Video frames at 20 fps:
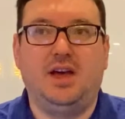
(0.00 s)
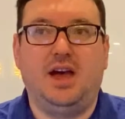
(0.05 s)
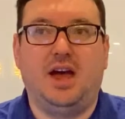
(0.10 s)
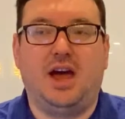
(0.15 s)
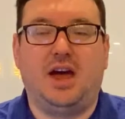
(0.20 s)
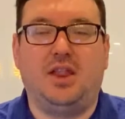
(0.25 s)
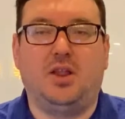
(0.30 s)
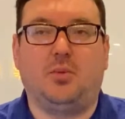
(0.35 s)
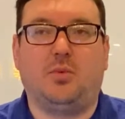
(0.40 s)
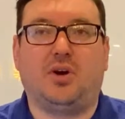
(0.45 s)

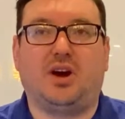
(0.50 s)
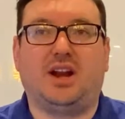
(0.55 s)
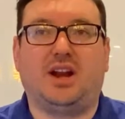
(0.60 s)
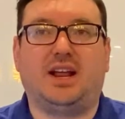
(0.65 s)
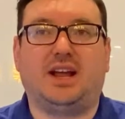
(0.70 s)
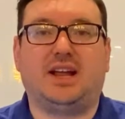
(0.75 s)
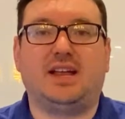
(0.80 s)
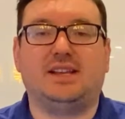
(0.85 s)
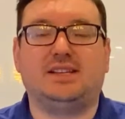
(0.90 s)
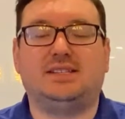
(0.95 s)
And then we're going to
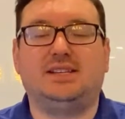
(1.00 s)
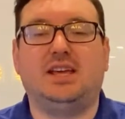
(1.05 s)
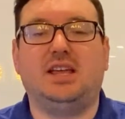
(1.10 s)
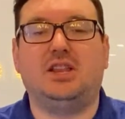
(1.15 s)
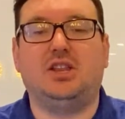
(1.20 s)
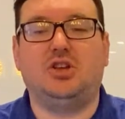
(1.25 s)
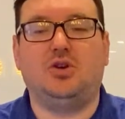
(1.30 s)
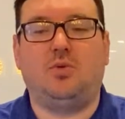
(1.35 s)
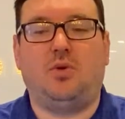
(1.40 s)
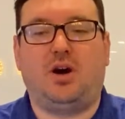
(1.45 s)

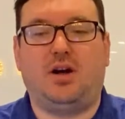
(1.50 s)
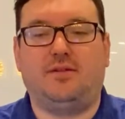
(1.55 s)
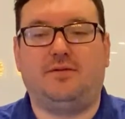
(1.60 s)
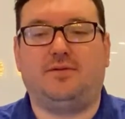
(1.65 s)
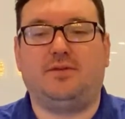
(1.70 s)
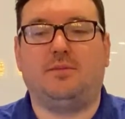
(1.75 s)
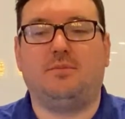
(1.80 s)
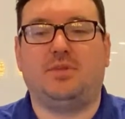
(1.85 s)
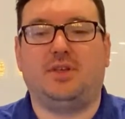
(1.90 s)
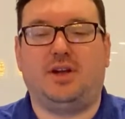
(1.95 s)
continue on
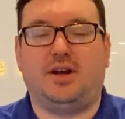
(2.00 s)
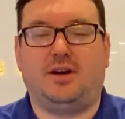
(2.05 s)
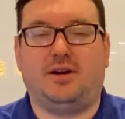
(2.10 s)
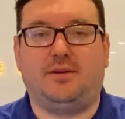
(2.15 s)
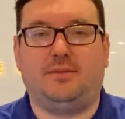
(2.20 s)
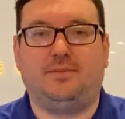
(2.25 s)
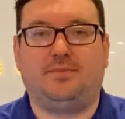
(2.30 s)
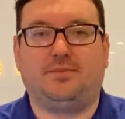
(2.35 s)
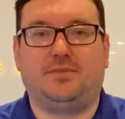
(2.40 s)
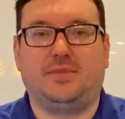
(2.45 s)
from there.